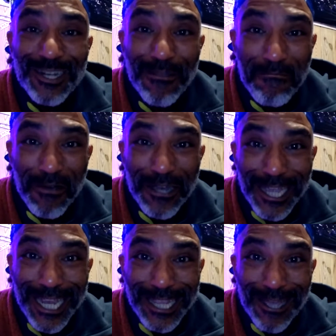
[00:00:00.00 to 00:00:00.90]
to put
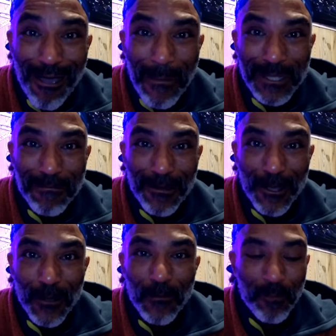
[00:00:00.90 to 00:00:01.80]
in the comments
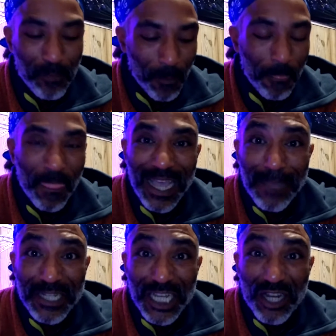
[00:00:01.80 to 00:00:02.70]
below a
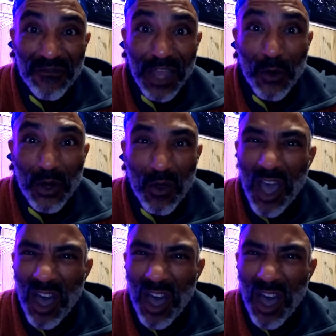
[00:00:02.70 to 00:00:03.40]
particular flower,